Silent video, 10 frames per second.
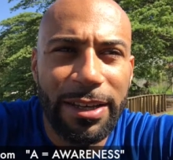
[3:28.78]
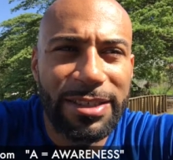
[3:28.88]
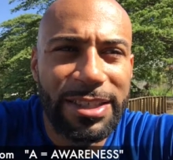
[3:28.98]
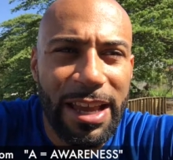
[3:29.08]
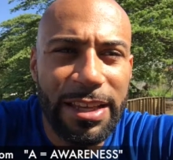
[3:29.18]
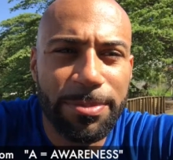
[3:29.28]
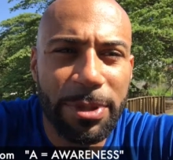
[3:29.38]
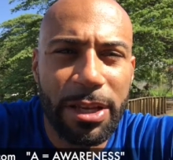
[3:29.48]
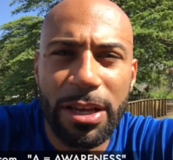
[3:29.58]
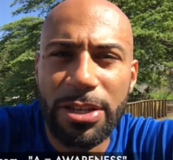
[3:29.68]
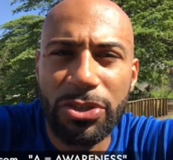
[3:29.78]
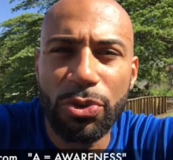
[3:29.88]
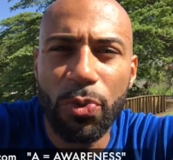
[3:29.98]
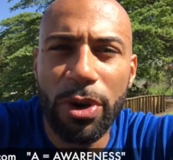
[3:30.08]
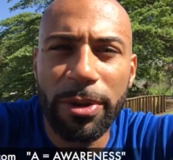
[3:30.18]
chest because
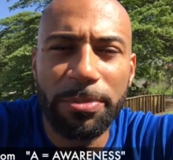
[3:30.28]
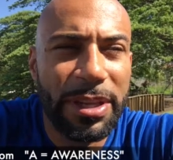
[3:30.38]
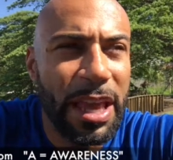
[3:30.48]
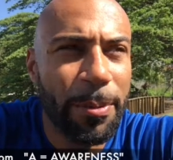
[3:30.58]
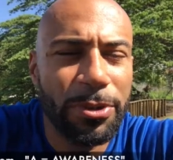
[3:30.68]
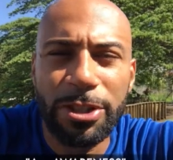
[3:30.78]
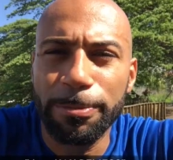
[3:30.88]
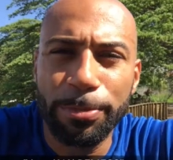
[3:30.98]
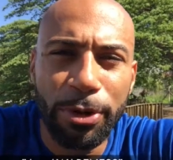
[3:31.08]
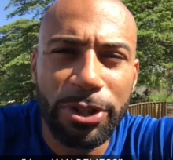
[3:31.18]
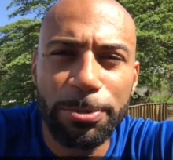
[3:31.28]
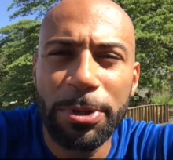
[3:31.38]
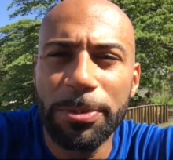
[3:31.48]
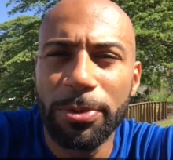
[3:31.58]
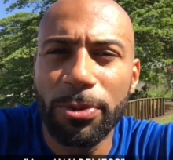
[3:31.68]
you want to be able to push
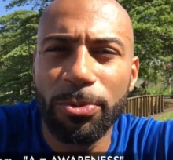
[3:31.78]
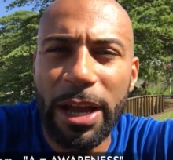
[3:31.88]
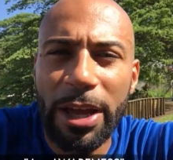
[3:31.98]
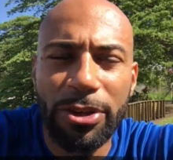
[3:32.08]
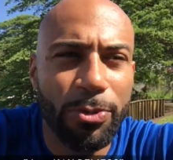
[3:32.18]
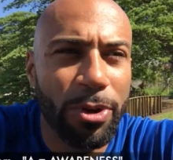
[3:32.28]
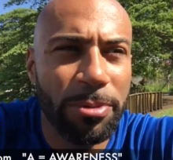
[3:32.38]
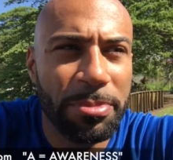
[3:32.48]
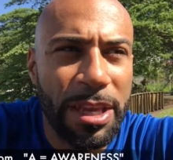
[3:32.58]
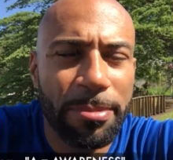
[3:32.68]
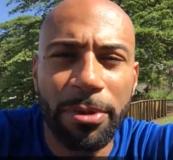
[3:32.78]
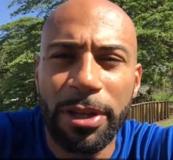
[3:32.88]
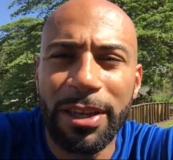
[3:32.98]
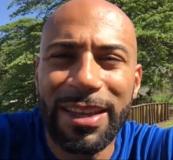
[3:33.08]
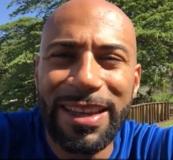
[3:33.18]
people around. You want to be able
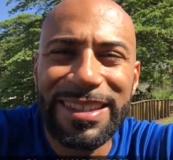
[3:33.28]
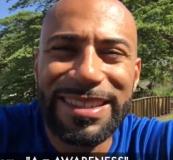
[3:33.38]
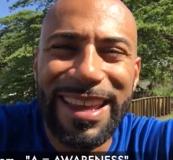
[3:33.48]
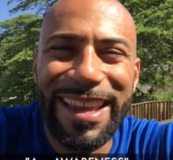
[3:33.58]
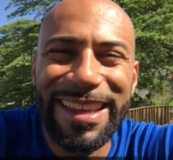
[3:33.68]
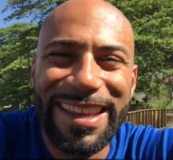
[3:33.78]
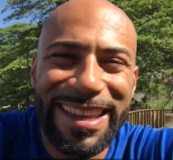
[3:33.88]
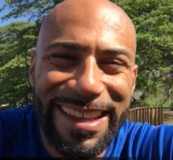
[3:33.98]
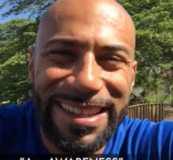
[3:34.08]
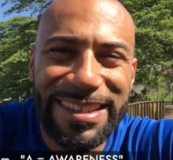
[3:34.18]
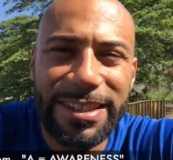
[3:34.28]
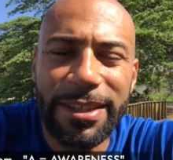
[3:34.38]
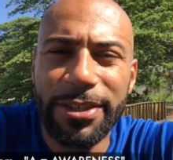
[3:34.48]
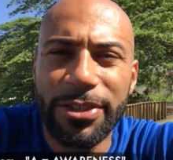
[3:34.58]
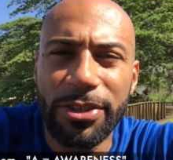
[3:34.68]
to take hits
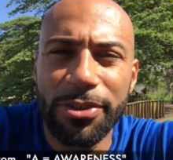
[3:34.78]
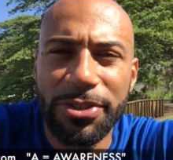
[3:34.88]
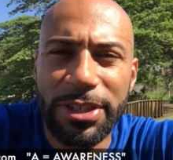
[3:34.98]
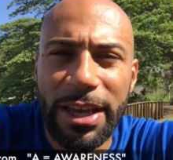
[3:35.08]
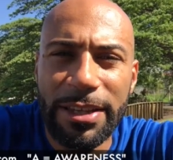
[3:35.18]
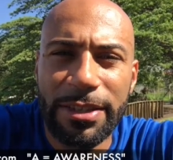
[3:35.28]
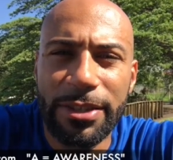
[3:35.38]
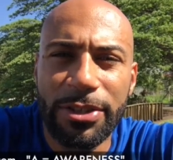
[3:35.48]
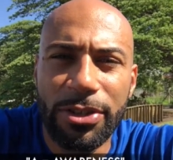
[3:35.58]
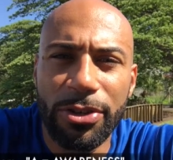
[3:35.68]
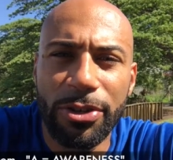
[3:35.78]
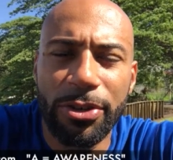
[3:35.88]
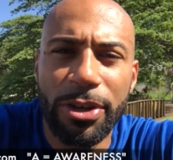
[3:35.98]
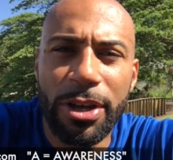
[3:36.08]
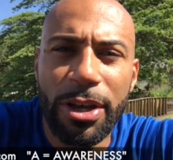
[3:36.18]
into your chest, into
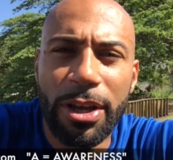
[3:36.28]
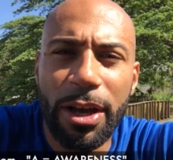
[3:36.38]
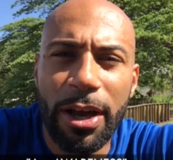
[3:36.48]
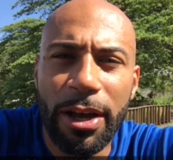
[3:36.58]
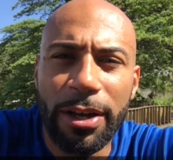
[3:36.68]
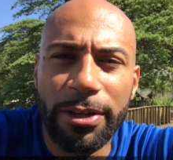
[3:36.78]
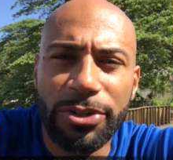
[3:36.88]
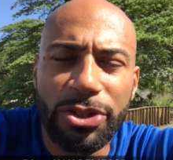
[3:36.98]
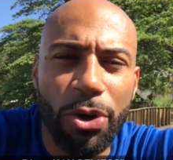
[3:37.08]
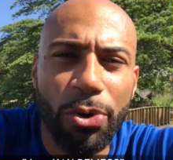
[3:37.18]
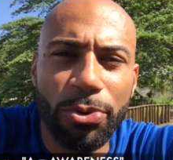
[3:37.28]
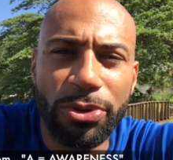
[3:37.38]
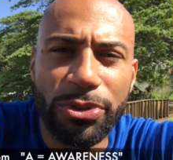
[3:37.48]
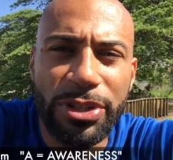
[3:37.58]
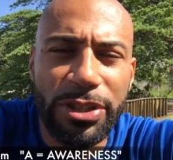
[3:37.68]
your
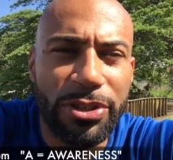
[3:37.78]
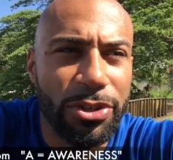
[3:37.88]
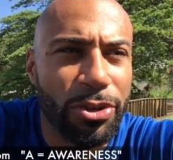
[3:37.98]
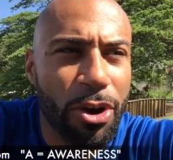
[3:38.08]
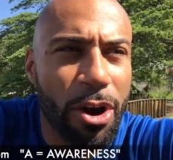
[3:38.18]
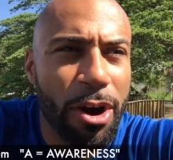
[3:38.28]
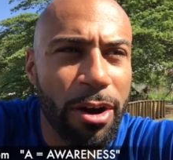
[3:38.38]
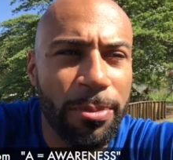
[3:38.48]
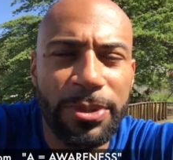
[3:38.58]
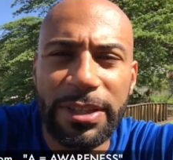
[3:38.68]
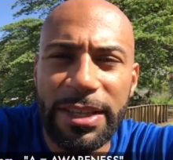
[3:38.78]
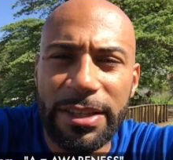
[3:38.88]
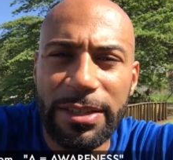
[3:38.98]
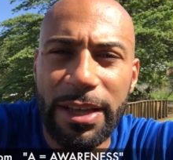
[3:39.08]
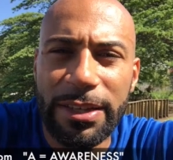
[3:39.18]
shoulders, into your arms and
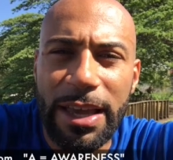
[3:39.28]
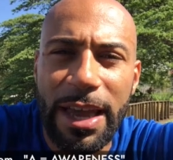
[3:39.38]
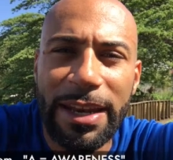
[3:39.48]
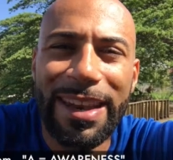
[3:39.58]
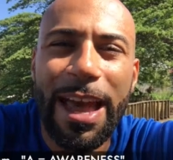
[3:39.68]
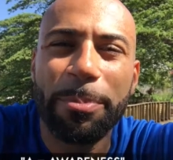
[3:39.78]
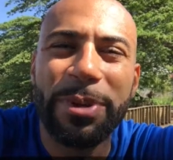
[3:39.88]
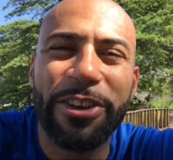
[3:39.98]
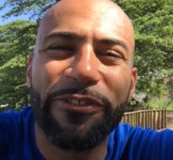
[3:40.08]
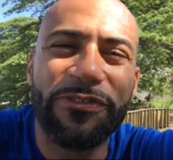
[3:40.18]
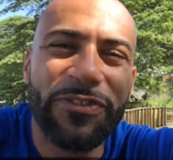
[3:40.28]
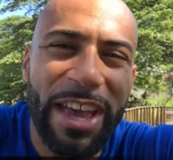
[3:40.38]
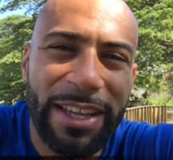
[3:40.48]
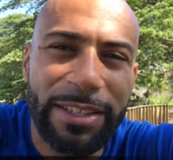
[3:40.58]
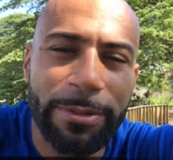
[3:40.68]
things like that, and not be
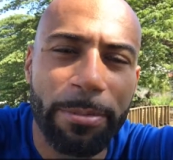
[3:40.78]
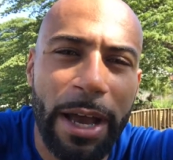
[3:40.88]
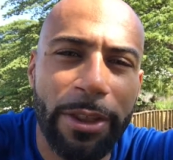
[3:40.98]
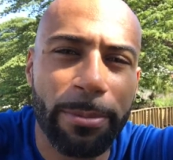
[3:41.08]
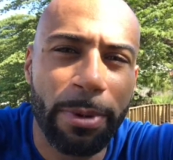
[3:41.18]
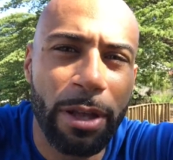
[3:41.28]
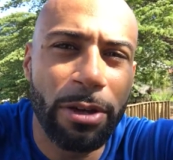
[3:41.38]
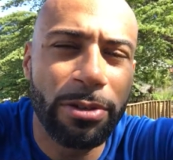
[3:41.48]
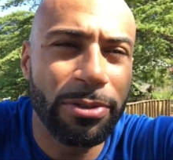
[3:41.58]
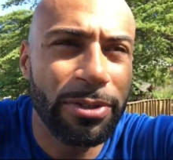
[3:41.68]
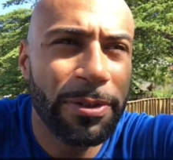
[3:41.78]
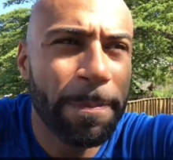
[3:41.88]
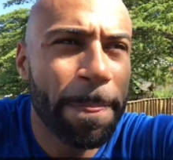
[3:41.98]
affected by the blows.